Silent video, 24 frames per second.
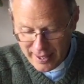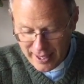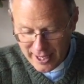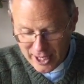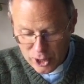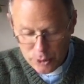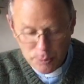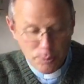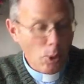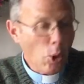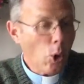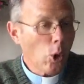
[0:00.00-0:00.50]

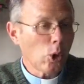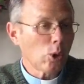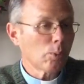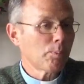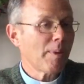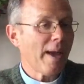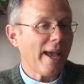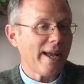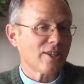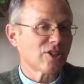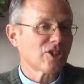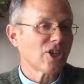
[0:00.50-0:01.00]
As Paul
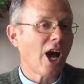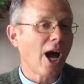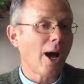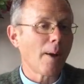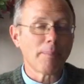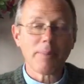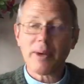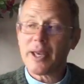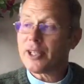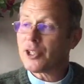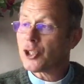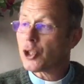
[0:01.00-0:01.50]
picked
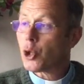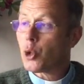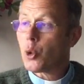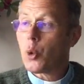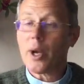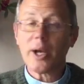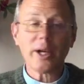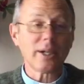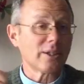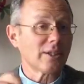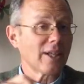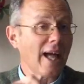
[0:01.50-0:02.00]
up his
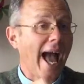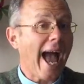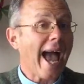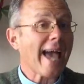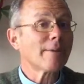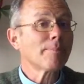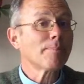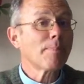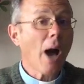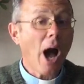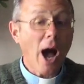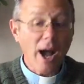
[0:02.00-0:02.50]
quill
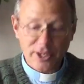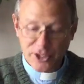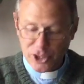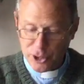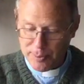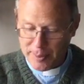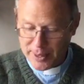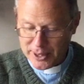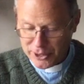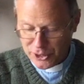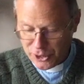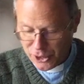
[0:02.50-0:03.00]
and
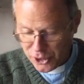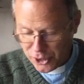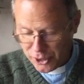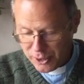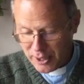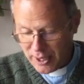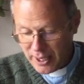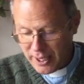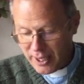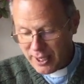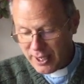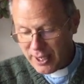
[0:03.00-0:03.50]
parchments,
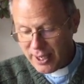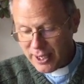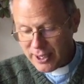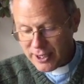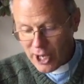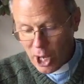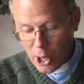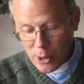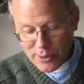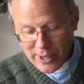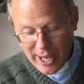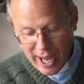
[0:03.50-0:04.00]

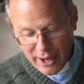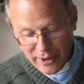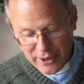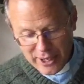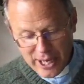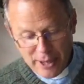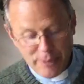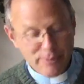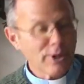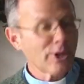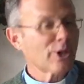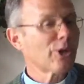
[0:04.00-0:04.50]
no doubt
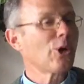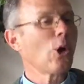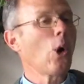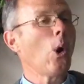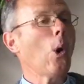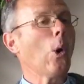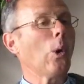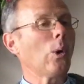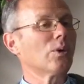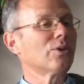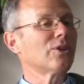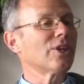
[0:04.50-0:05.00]
he
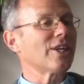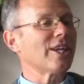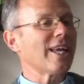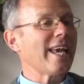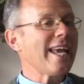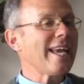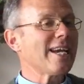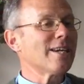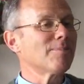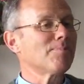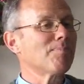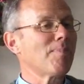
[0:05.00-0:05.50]
recalled that
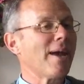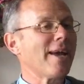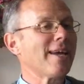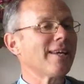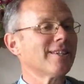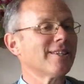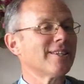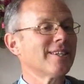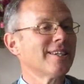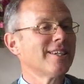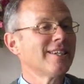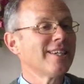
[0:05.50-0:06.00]
he had
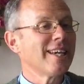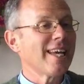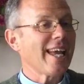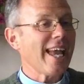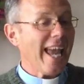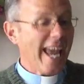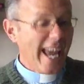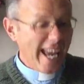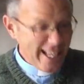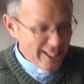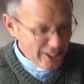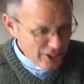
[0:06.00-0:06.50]
been
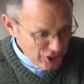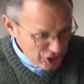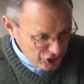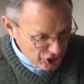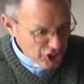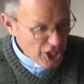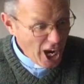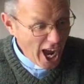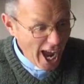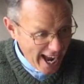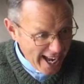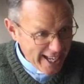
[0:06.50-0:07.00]
in
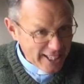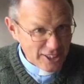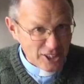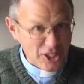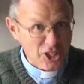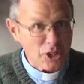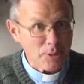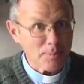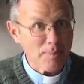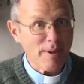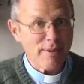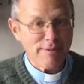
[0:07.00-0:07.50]

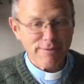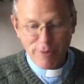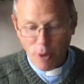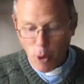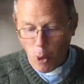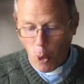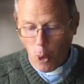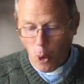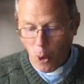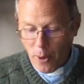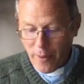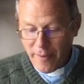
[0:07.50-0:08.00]
chains
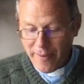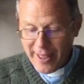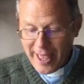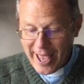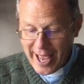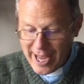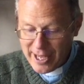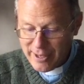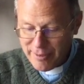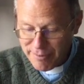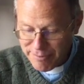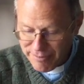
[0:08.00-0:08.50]
before
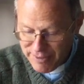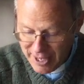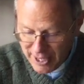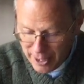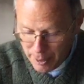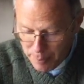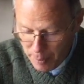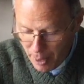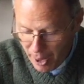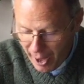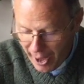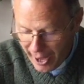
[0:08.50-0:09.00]
in
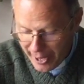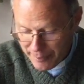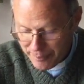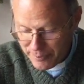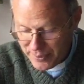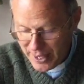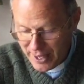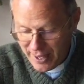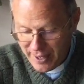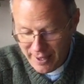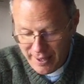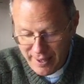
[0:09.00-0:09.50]
Philippi.
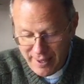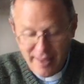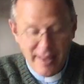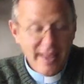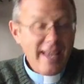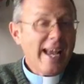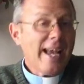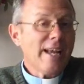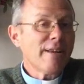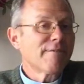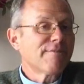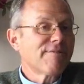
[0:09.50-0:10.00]

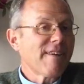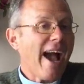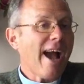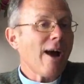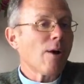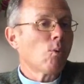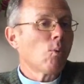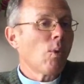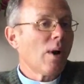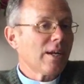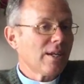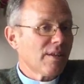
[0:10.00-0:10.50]
In
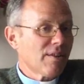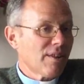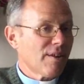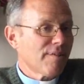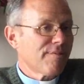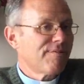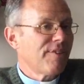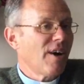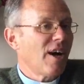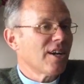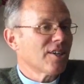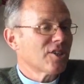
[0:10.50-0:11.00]
fact, one of
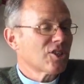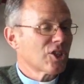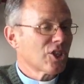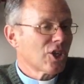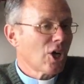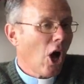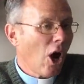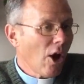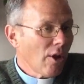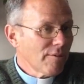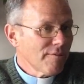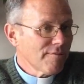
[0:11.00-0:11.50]
the first
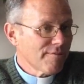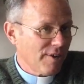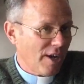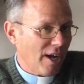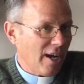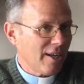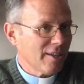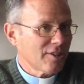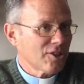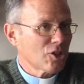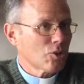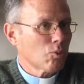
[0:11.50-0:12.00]

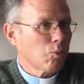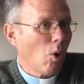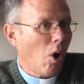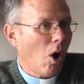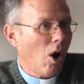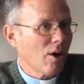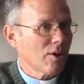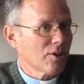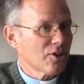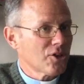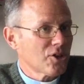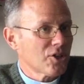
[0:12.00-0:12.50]
converts
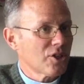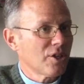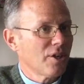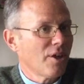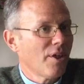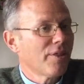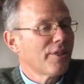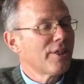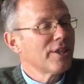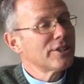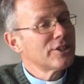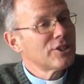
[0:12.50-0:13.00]
was
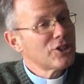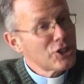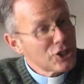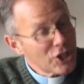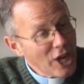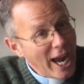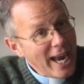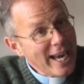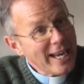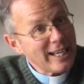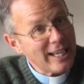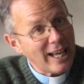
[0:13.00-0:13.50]
the
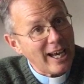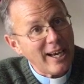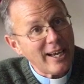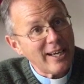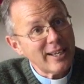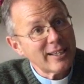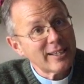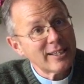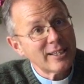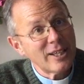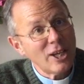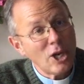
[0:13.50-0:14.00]
jailer
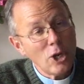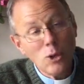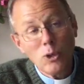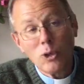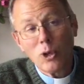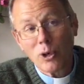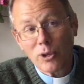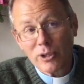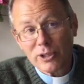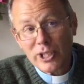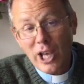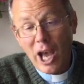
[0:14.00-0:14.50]
who
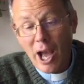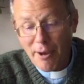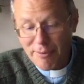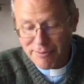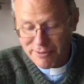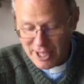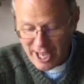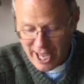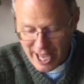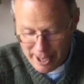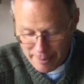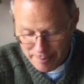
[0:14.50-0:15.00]
looked
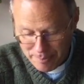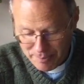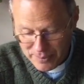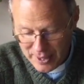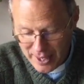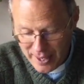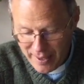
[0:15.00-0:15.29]
after him,